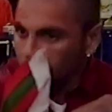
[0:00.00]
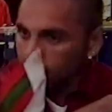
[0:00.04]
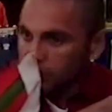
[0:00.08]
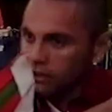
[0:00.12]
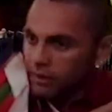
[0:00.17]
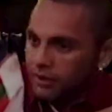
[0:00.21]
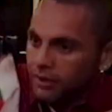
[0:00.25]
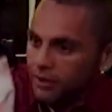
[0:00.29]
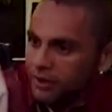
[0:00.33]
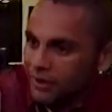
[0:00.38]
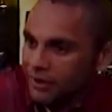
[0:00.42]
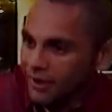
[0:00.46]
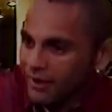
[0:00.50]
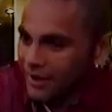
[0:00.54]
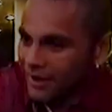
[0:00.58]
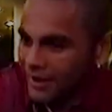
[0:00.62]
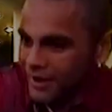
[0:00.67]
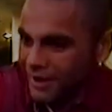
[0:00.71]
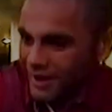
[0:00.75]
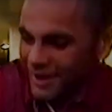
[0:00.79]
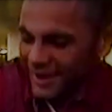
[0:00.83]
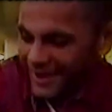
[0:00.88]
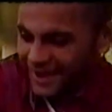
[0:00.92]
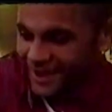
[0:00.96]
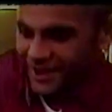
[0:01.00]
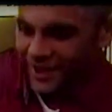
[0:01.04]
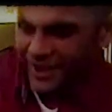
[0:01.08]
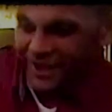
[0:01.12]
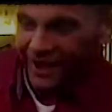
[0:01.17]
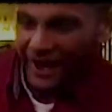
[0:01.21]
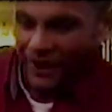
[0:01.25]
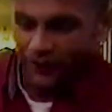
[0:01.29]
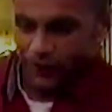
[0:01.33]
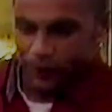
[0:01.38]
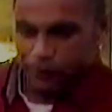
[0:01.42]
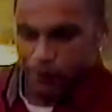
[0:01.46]
growing up, he
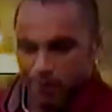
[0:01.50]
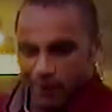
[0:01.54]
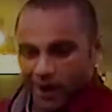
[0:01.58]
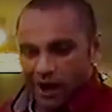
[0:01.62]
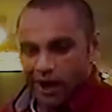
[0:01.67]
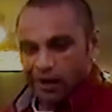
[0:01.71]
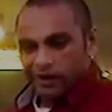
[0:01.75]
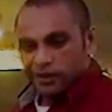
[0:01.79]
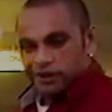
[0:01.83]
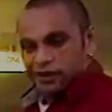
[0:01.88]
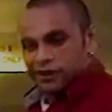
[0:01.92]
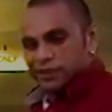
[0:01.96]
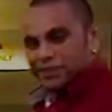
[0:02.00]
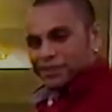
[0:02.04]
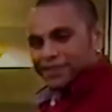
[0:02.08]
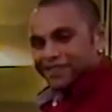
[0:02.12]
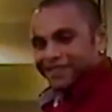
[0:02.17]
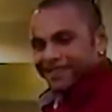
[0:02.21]
was my idol. Got to